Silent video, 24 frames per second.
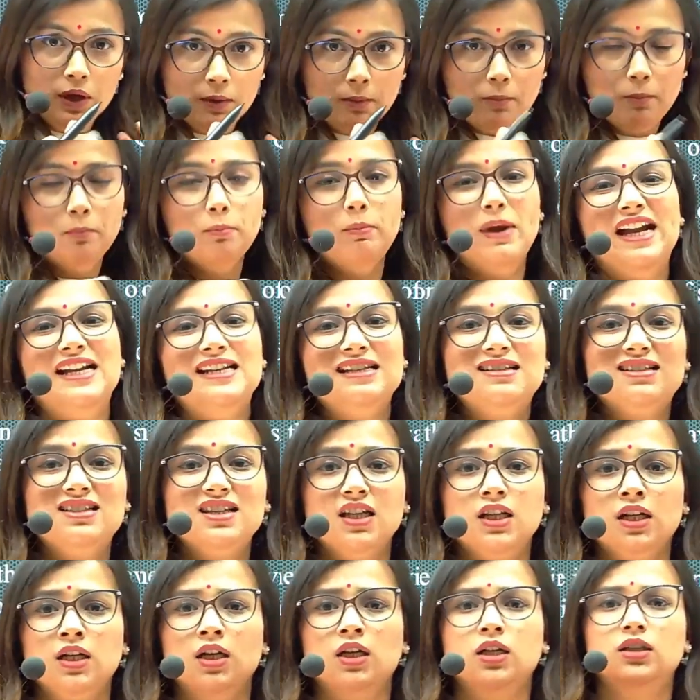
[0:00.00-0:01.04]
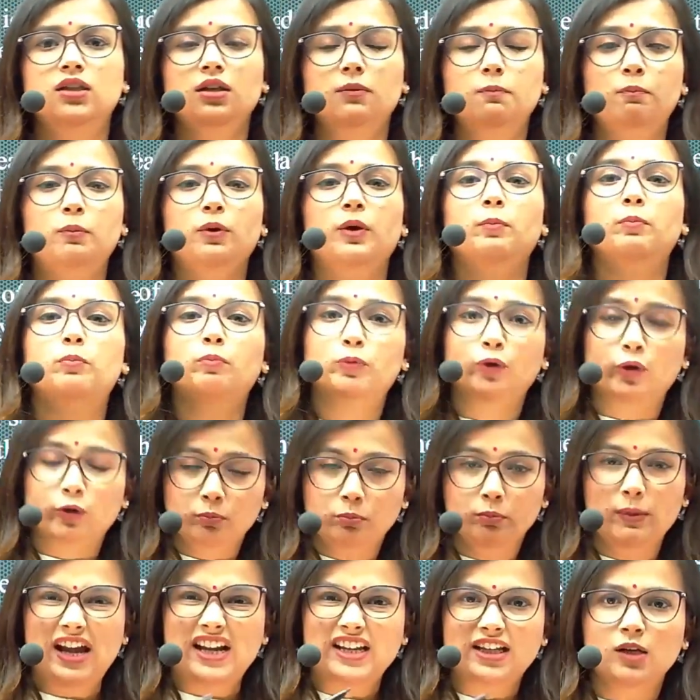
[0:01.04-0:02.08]
medicine, the
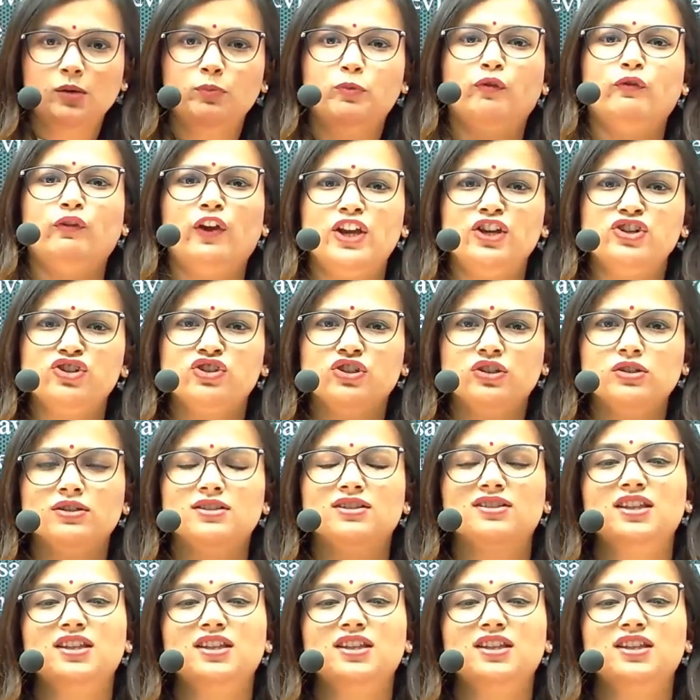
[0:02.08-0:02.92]
medical professionals,